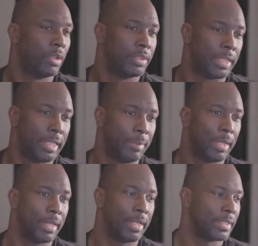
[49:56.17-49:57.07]
to
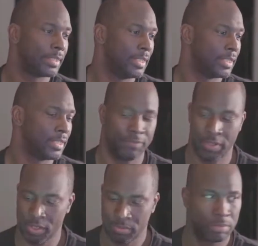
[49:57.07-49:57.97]
anybody that sees this
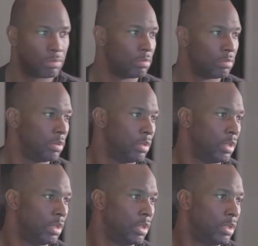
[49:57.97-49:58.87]
video,
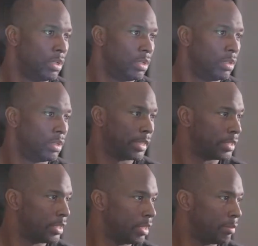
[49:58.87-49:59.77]
like I said